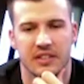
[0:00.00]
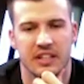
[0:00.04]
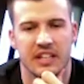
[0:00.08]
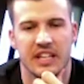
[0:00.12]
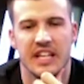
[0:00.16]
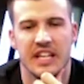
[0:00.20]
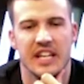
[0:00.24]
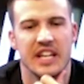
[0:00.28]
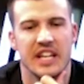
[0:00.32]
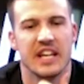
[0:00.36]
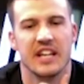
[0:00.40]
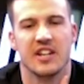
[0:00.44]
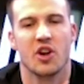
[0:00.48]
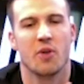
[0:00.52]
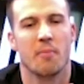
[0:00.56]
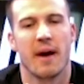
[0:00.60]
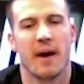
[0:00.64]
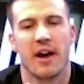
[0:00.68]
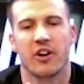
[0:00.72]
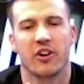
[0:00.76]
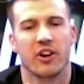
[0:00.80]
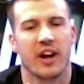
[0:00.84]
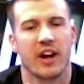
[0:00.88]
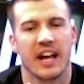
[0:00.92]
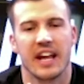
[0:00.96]
E not no
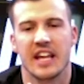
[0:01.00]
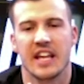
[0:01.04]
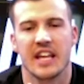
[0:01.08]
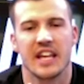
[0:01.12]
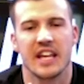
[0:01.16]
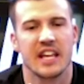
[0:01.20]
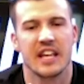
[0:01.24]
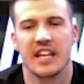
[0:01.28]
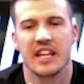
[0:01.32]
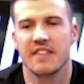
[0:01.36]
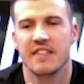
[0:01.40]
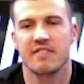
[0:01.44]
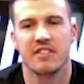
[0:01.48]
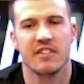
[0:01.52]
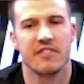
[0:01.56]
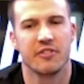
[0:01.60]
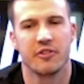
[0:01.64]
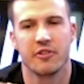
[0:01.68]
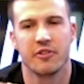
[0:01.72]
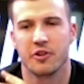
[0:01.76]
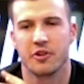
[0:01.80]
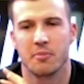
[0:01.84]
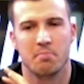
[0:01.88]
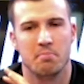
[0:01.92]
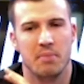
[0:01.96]
matter, e even if
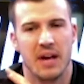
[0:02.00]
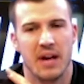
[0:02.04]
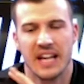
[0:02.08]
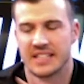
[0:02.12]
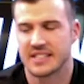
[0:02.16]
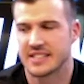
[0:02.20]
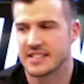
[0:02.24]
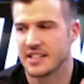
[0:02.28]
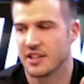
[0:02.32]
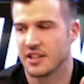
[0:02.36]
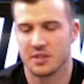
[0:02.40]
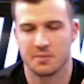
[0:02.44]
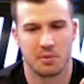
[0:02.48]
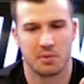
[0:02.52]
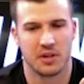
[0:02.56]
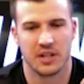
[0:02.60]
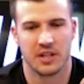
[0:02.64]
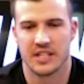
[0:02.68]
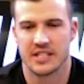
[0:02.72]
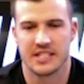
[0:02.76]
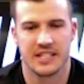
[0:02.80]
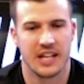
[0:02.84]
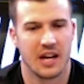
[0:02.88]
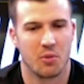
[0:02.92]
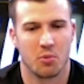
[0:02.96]
they're their best salesperson,
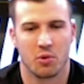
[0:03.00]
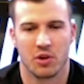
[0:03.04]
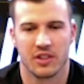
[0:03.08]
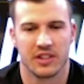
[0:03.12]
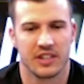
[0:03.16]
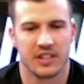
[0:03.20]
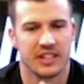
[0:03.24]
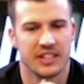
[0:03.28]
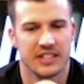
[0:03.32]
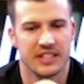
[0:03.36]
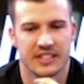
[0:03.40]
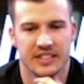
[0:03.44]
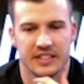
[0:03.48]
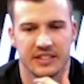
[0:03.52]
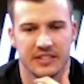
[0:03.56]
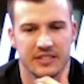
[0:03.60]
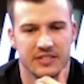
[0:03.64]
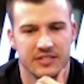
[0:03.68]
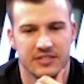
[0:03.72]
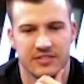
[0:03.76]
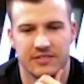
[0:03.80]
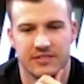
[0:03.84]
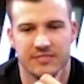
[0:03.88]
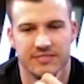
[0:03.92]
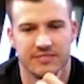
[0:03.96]
it's not worth it, is it?
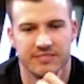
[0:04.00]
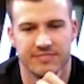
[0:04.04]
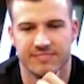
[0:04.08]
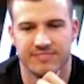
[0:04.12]
It's